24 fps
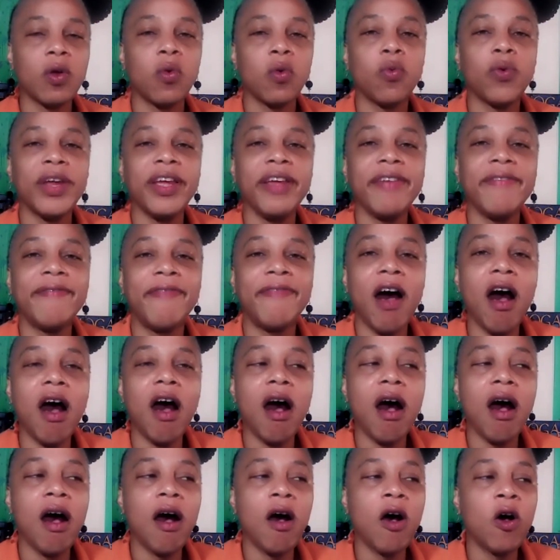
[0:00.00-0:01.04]

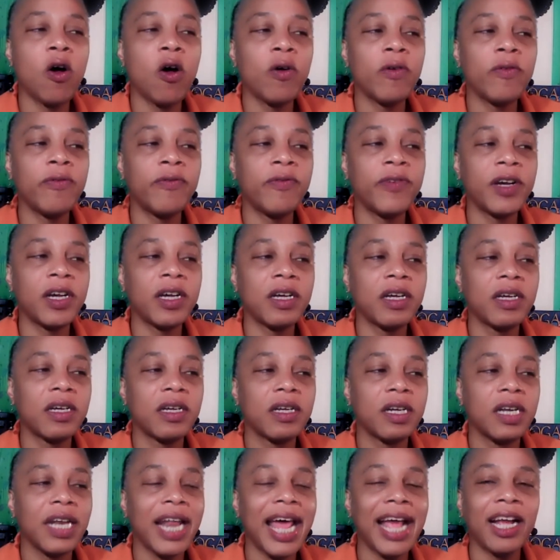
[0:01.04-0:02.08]
Revolve, okay.
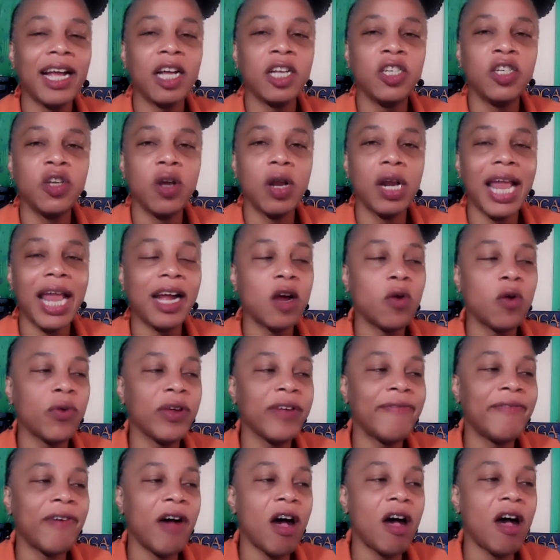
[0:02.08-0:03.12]
like a like a
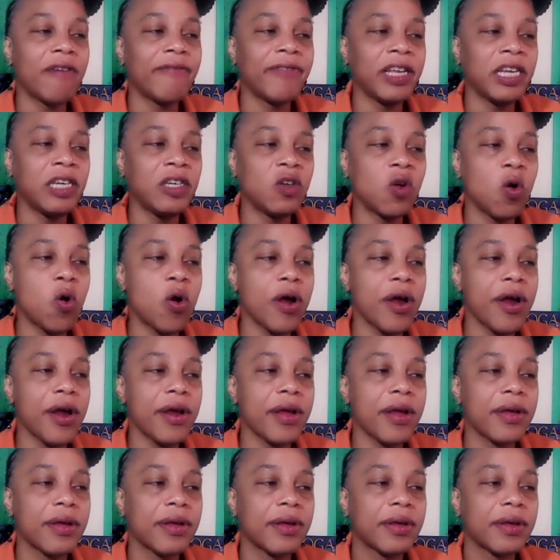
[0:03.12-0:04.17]
revolving
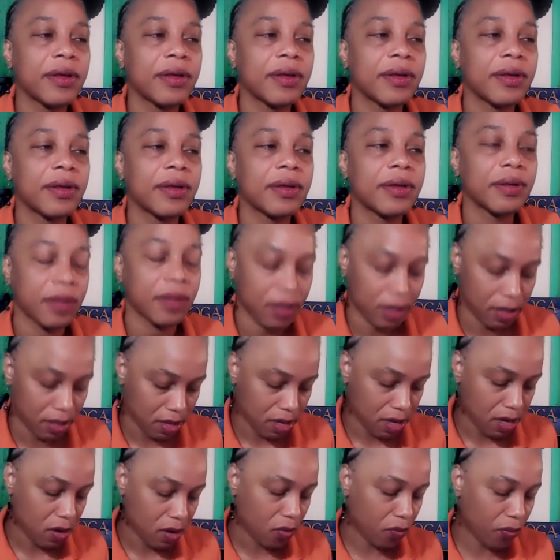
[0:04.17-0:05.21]
door. Okay.
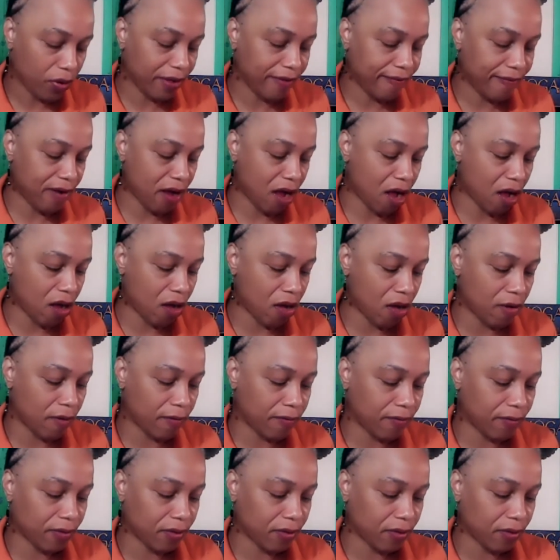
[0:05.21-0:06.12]
Revolve.